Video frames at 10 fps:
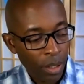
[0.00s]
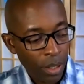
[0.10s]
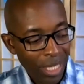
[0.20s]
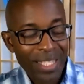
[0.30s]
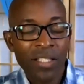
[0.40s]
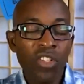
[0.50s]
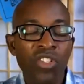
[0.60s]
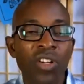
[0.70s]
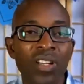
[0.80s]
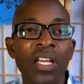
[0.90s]
This is the
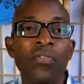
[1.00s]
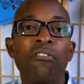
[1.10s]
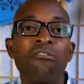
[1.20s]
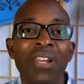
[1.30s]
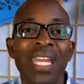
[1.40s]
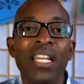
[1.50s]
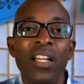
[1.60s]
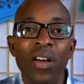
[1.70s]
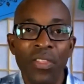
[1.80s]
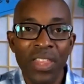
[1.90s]
journey of
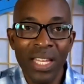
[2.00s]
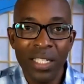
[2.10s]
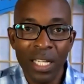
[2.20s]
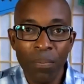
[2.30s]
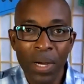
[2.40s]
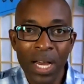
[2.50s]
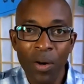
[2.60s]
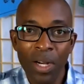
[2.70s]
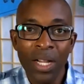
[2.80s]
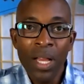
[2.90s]
creating authentic
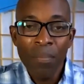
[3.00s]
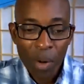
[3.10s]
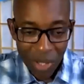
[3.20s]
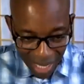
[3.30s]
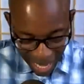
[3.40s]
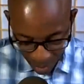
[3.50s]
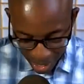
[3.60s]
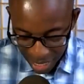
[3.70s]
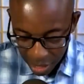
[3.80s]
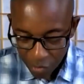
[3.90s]
power, power that
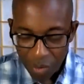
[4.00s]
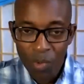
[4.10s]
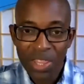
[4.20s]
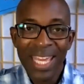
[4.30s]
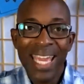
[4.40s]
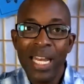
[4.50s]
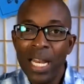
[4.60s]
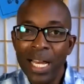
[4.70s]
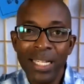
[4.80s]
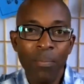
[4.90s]
emanates from within,
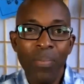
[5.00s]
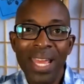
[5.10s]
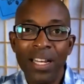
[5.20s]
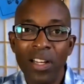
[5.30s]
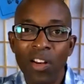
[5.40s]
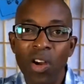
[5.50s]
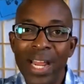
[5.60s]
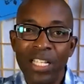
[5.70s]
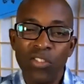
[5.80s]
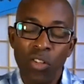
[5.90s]
not dependent on our
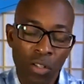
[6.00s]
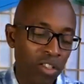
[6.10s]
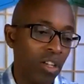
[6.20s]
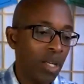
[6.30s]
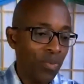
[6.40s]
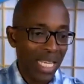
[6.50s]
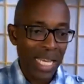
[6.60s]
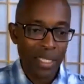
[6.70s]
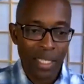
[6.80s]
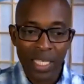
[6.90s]
external
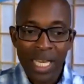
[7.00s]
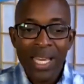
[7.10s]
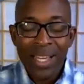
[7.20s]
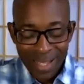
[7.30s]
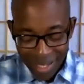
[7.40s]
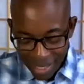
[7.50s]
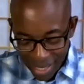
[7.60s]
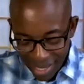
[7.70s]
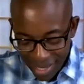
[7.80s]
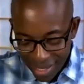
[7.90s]
circumstances,
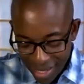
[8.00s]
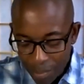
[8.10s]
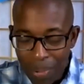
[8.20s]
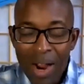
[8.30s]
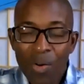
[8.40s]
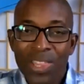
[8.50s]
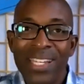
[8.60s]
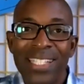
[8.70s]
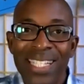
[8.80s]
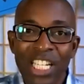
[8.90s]
a power that
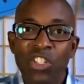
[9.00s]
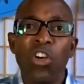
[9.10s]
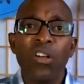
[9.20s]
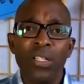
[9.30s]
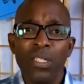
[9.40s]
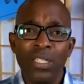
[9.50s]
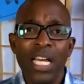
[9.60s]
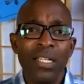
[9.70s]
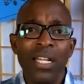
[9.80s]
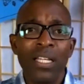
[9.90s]
is eternal,
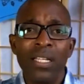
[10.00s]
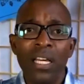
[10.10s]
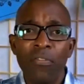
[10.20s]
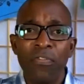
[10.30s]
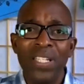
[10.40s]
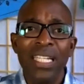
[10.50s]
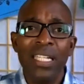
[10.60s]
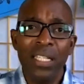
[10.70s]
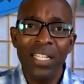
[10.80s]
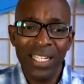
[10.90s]
not
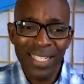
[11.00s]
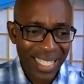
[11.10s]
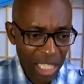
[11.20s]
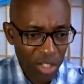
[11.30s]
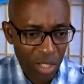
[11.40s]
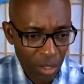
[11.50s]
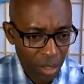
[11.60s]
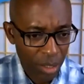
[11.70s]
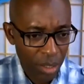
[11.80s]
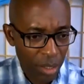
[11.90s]
fleeting and conditional.